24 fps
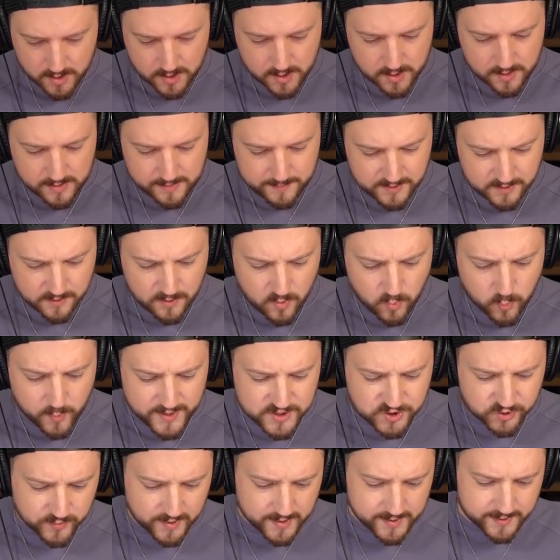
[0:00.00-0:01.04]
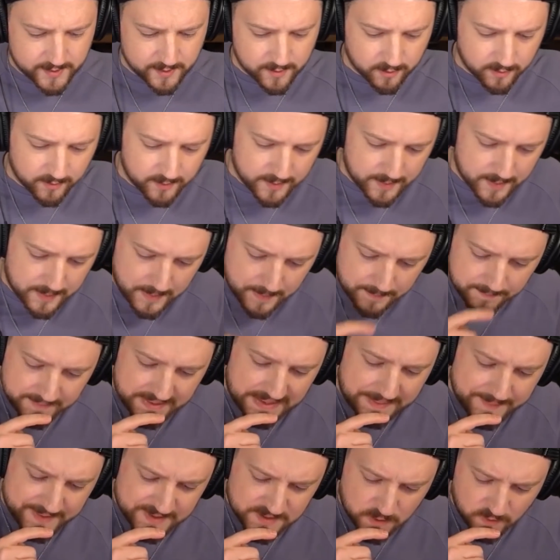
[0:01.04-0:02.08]
uh, I'm gonna go Witch right here.
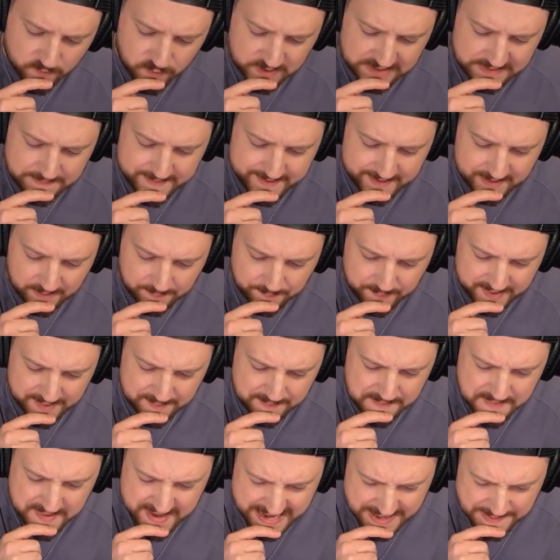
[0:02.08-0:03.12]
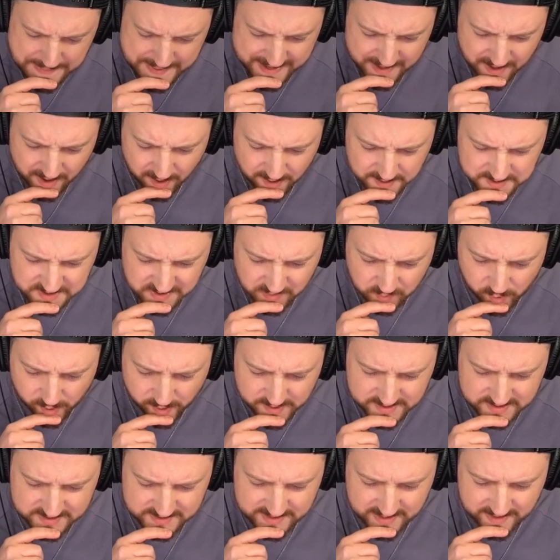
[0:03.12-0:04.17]
Maybe it's overcommittal, but maybe it also
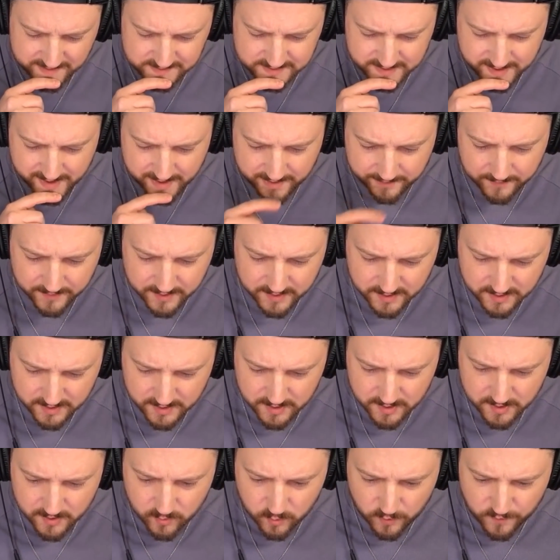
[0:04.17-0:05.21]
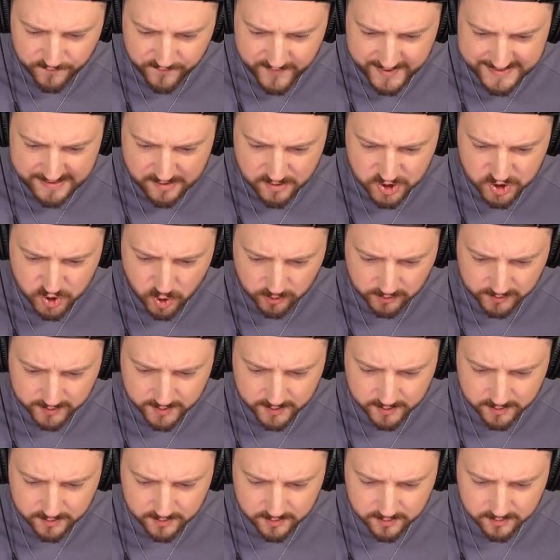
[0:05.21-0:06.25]
works at the same time. We'll find out
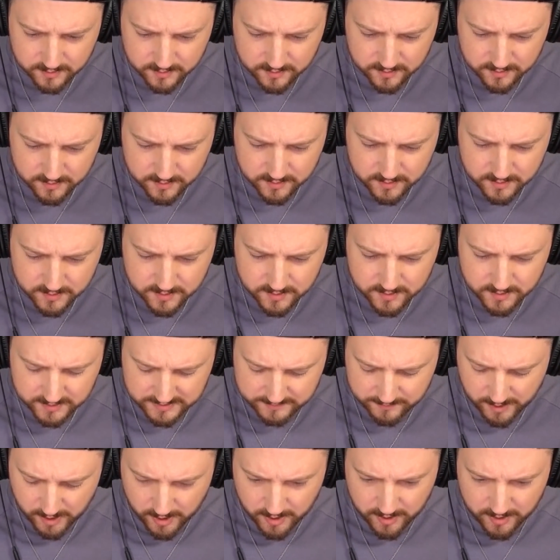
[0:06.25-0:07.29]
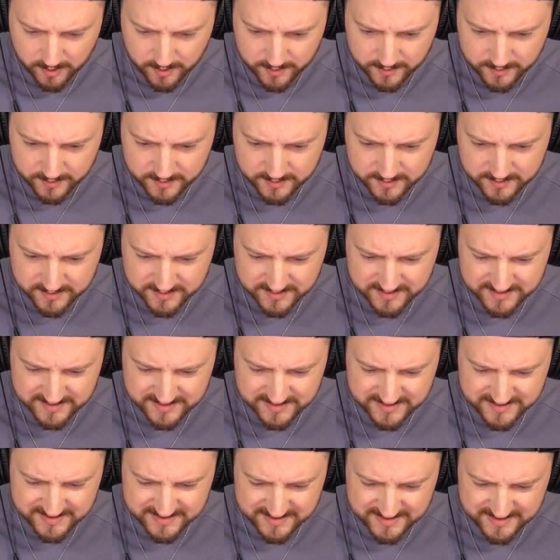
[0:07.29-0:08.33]
shortly. Come on.
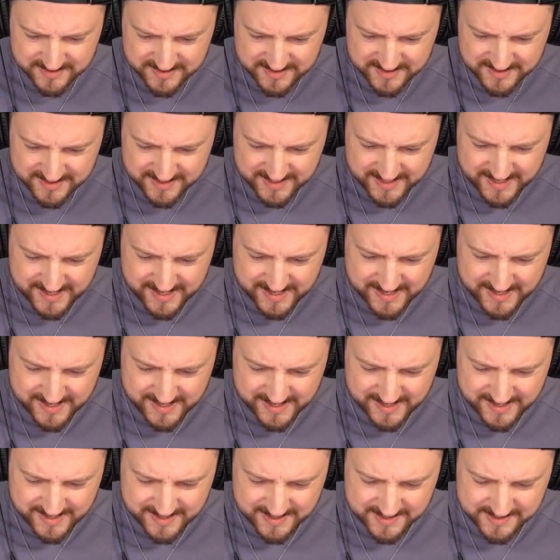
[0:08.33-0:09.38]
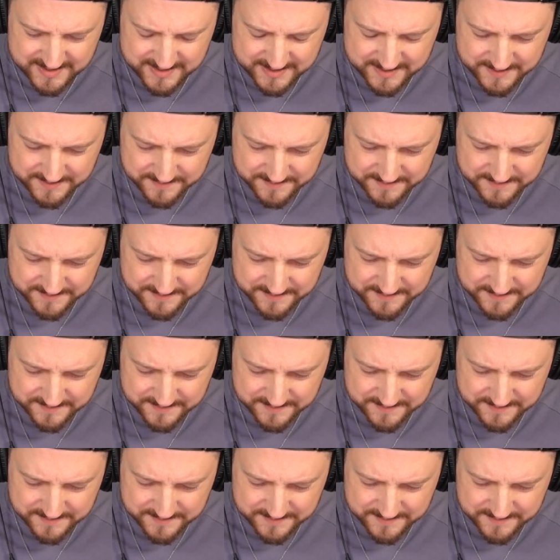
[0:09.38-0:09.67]
Uh,